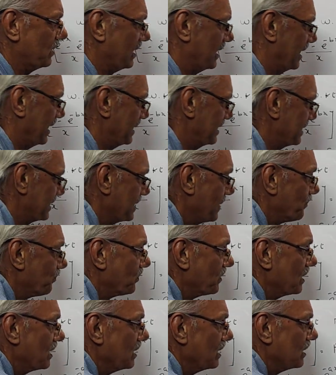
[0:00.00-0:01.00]
to s,
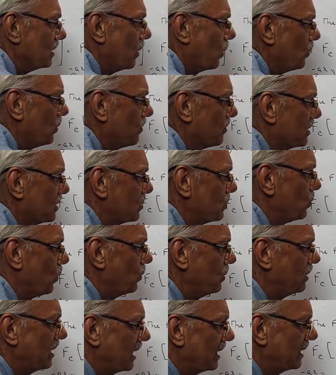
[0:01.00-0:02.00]
now you must
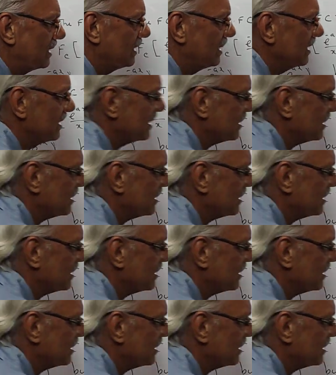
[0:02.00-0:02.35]
know that